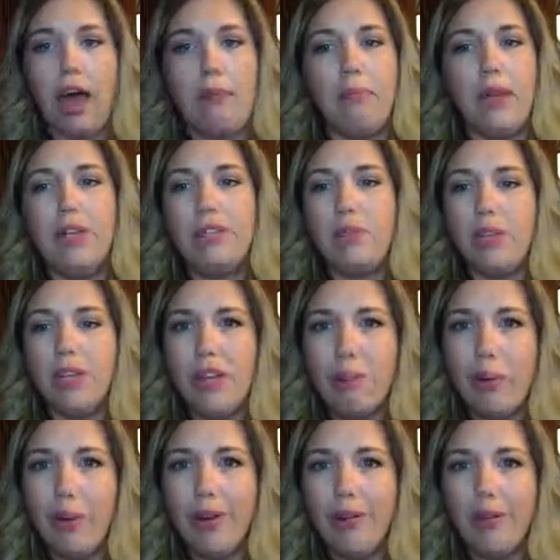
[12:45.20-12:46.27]
but it's really
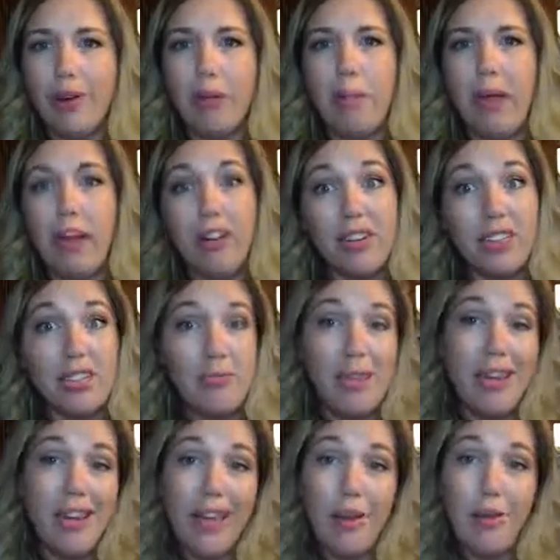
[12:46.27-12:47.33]
important for a parent to
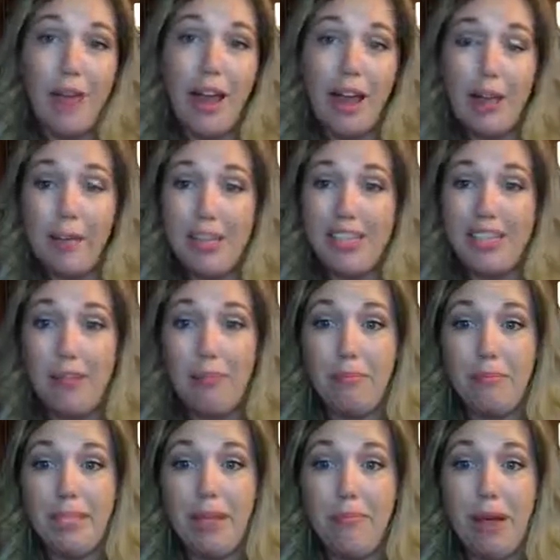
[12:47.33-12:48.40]
be an equal
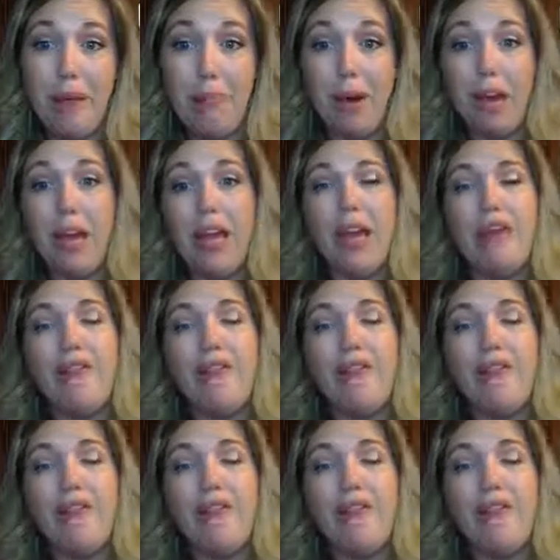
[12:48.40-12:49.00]
IEP team member.